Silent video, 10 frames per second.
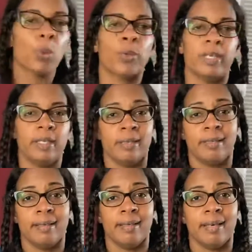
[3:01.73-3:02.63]

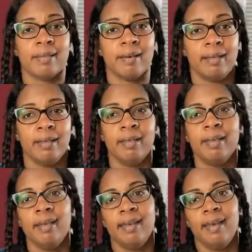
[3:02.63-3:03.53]
read-a-thon,
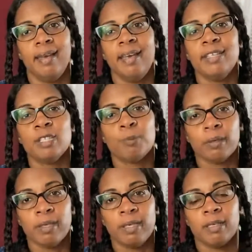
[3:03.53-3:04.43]
and it's
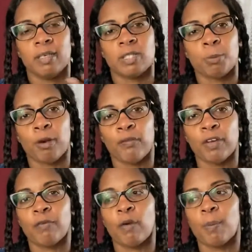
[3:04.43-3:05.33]
brilliant because it's
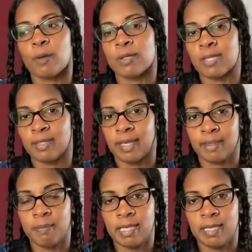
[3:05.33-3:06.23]
perfect for a person like
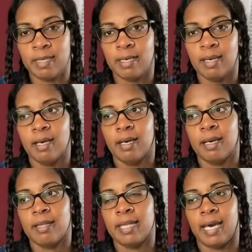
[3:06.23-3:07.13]
me
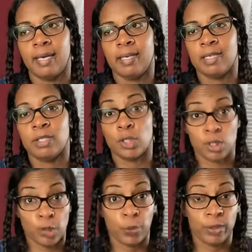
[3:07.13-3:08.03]
that is a
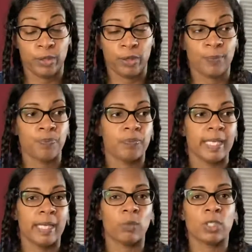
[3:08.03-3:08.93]
slow reader
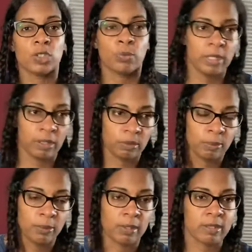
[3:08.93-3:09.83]
and wants to read other
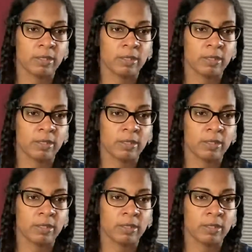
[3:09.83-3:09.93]
books.